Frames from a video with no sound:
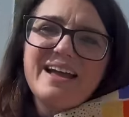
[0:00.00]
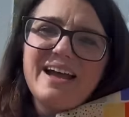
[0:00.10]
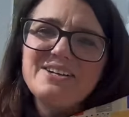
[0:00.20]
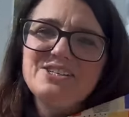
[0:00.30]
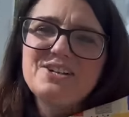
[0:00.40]

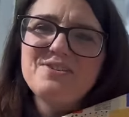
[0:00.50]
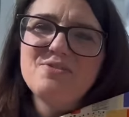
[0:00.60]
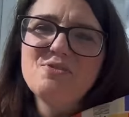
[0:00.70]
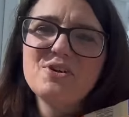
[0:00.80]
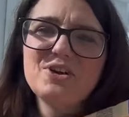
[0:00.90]
I just love
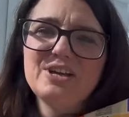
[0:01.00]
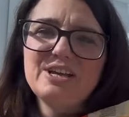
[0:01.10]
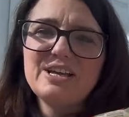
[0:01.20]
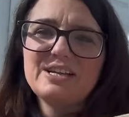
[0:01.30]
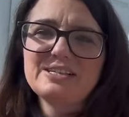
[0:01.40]
all the
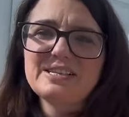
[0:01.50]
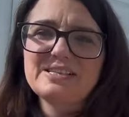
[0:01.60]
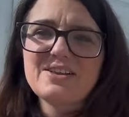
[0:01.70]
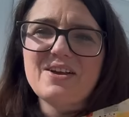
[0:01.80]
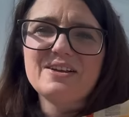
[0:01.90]
colours.
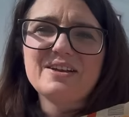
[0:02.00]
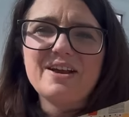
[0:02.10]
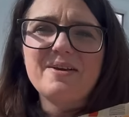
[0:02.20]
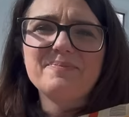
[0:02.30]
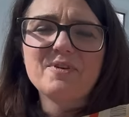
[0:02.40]
It's like
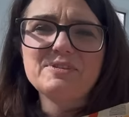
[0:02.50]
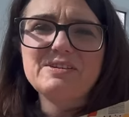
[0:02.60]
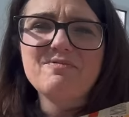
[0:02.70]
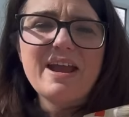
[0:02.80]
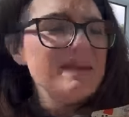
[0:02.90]

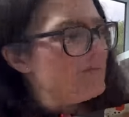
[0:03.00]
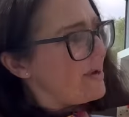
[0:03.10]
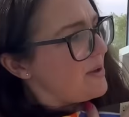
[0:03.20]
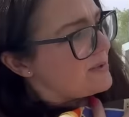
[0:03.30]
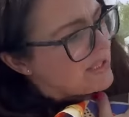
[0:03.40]
obviously
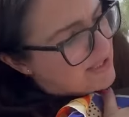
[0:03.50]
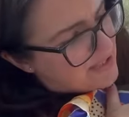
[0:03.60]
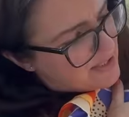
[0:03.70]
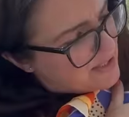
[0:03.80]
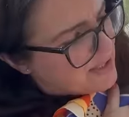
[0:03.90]
rainbows and
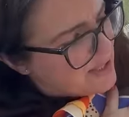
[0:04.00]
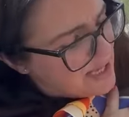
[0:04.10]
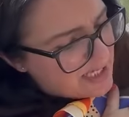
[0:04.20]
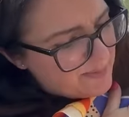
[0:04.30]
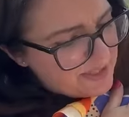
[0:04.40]
suns and
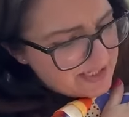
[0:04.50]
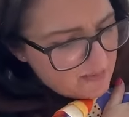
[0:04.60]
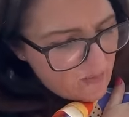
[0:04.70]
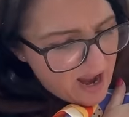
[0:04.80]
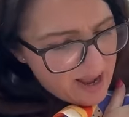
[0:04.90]
things, but still
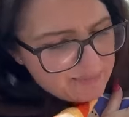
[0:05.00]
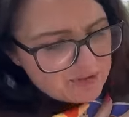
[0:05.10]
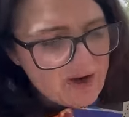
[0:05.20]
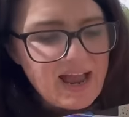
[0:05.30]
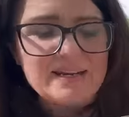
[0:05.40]
quite
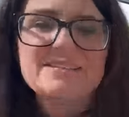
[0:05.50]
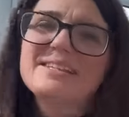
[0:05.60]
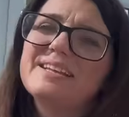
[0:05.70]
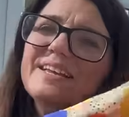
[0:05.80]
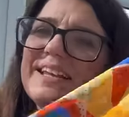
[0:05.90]
abstract.
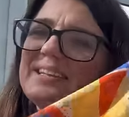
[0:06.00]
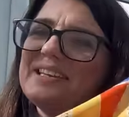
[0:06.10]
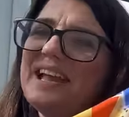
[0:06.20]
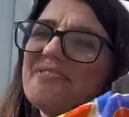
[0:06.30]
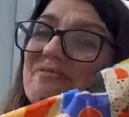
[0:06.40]

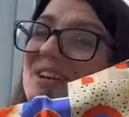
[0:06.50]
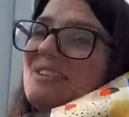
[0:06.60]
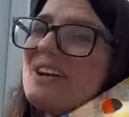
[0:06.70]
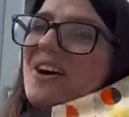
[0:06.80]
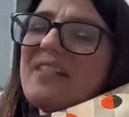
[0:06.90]
So yeah, really,
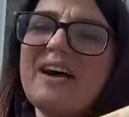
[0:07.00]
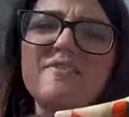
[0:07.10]
really like that.